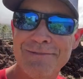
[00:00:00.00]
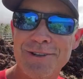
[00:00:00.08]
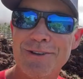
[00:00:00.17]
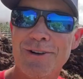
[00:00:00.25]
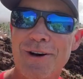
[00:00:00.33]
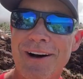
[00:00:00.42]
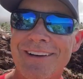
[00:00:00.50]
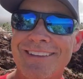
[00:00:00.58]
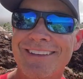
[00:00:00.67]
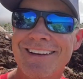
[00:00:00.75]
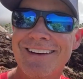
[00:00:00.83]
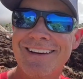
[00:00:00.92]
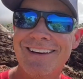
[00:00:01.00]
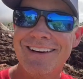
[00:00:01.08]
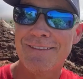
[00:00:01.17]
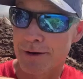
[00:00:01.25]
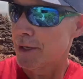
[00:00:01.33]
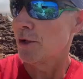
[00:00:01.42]
Much aloha
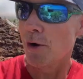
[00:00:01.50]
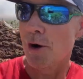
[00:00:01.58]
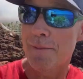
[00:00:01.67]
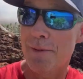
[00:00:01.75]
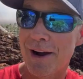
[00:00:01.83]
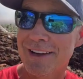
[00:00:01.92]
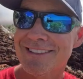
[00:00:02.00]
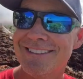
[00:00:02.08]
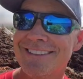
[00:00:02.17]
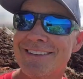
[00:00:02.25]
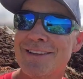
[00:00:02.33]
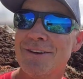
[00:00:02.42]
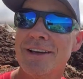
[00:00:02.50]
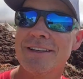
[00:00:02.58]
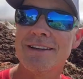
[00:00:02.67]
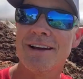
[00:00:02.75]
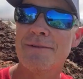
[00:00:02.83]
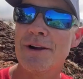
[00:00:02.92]
from the Aloha Box. Until next
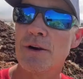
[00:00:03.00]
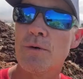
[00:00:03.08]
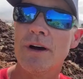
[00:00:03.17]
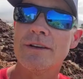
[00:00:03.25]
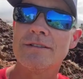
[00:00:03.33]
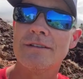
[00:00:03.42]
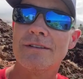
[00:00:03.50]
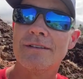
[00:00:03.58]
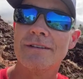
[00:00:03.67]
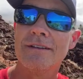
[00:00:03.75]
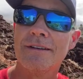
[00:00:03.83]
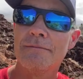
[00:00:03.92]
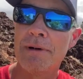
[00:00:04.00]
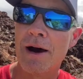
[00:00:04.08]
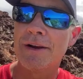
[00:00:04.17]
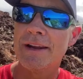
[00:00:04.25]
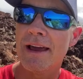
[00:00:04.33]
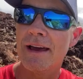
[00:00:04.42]
time, Eric West,
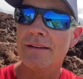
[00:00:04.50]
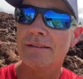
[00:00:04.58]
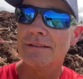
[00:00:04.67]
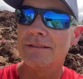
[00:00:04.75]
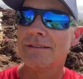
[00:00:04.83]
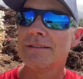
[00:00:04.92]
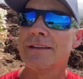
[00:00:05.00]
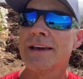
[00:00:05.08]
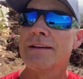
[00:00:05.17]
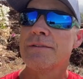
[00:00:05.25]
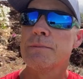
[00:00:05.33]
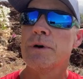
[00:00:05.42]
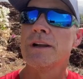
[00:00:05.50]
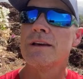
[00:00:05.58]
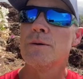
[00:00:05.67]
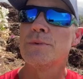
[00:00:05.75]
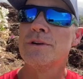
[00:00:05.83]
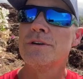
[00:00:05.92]
Maui Dan, thinking of you, buddy.
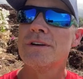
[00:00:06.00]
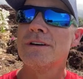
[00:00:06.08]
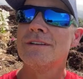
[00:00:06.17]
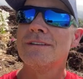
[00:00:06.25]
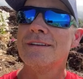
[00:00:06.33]
Hope you're doing good.